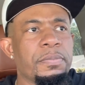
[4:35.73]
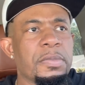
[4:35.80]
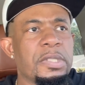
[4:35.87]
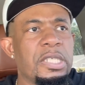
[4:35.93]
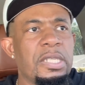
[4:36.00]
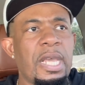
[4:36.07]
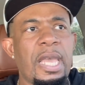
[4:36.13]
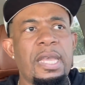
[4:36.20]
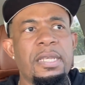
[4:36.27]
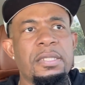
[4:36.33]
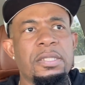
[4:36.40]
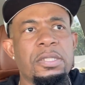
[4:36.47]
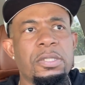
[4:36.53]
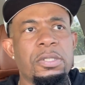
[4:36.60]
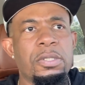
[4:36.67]
today
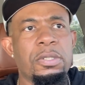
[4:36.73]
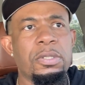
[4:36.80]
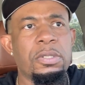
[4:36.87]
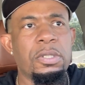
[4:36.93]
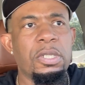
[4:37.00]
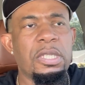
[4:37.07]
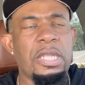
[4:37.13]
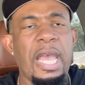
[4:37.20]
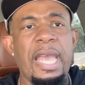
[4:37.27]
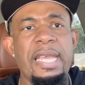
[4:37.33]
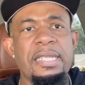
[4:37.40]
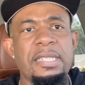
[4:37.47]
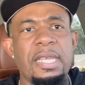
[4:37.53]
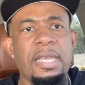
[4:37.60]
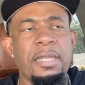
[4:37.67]
is the
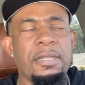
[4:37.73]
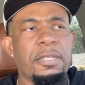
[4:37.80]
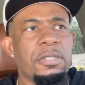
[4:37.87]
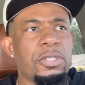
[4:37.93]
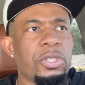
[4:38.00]
18th.